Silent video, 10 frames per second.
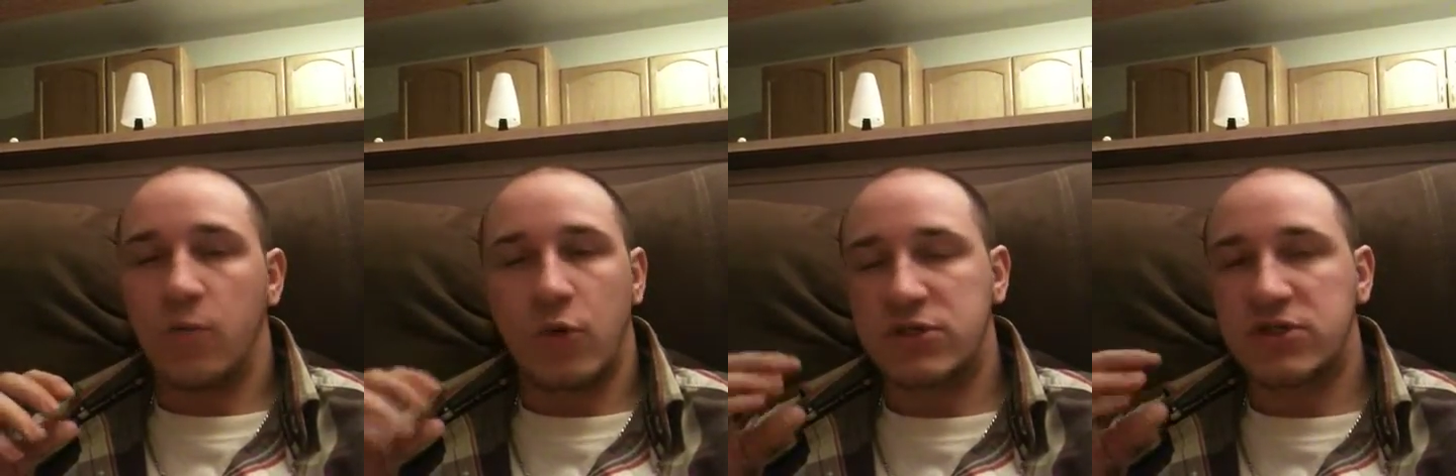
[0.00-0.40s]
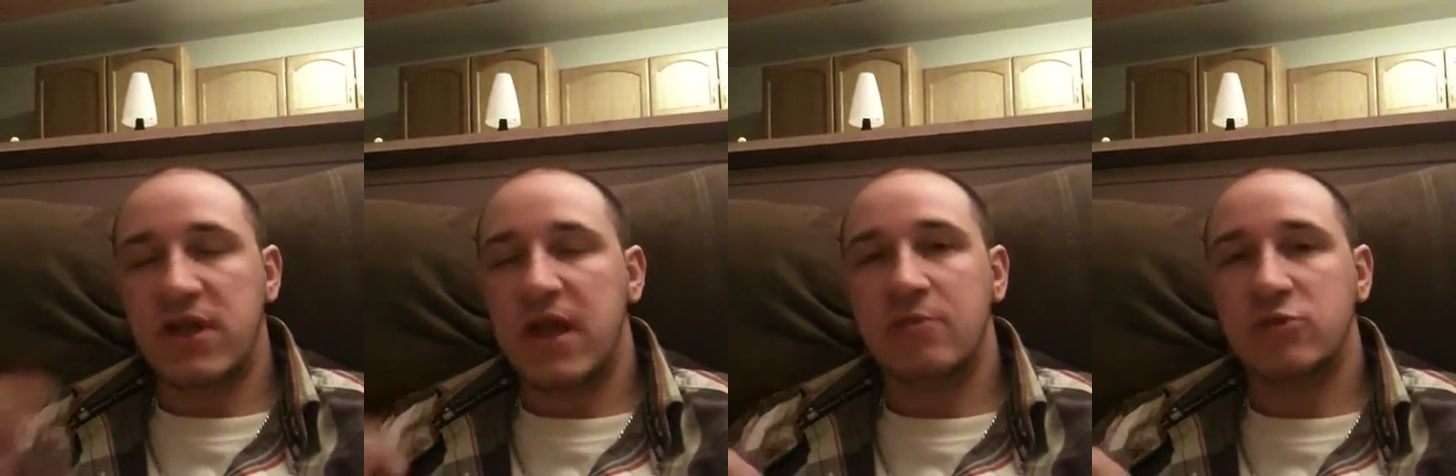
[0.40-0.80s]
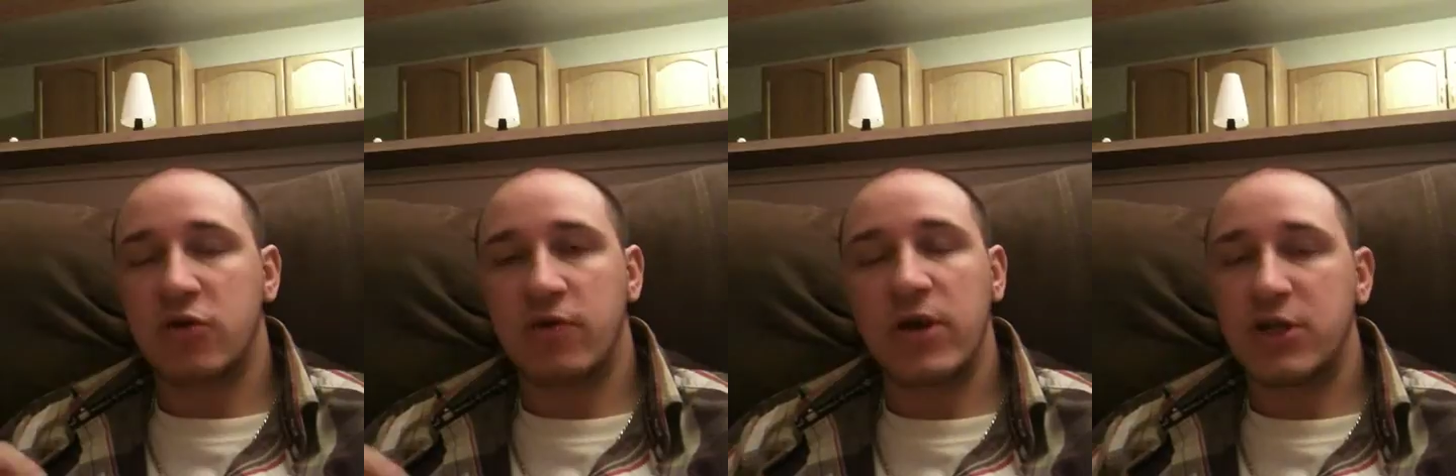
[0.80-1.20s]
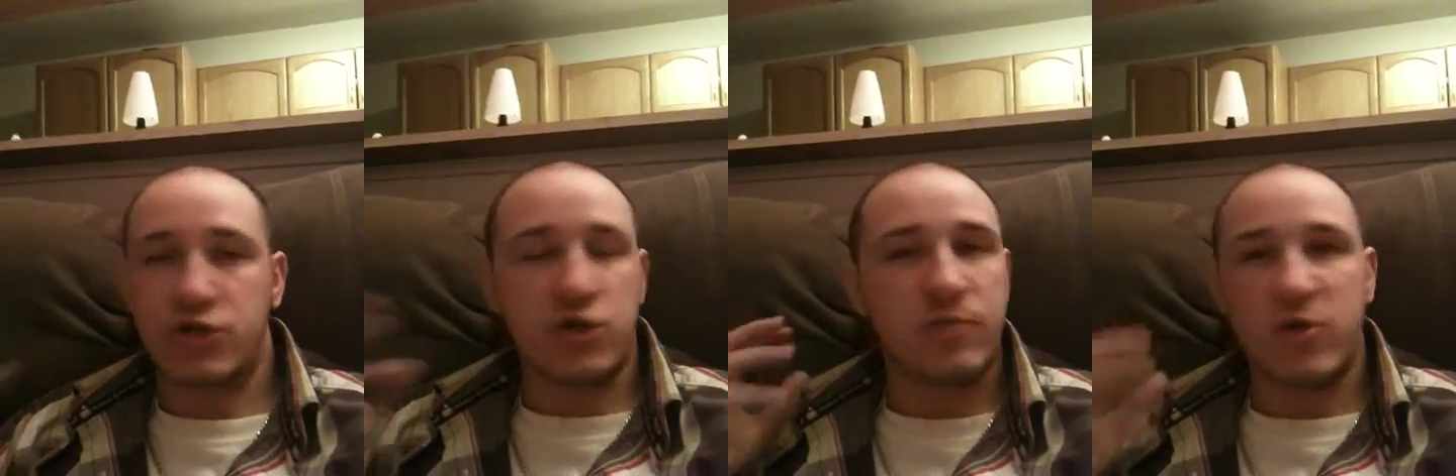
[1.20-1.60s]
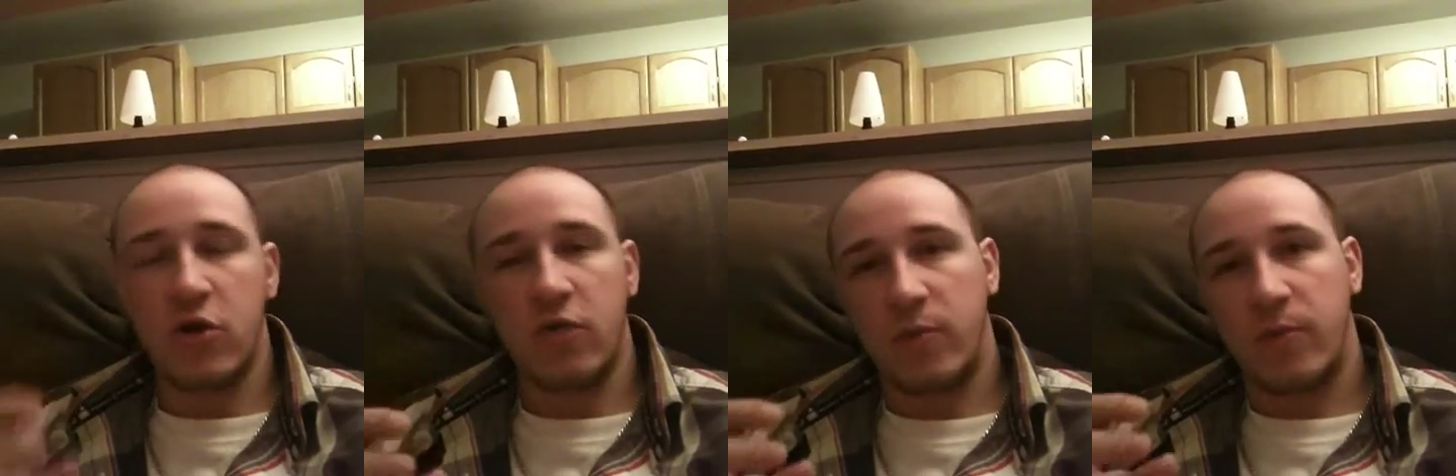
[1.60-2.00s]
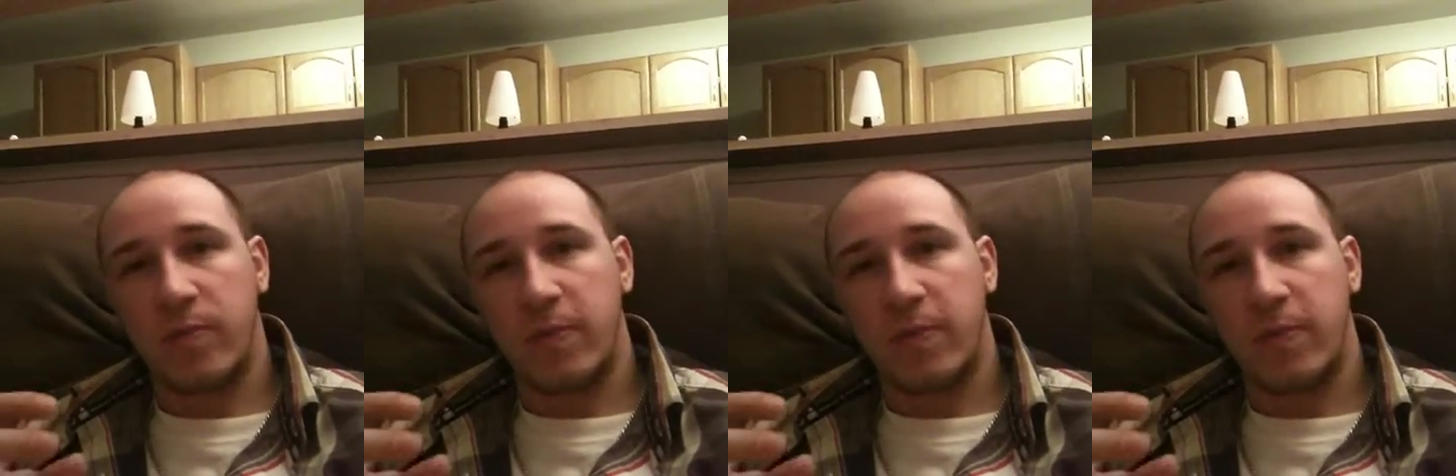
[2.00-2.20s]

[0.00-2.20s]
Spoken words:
Once the game's over, it shouldn't be over.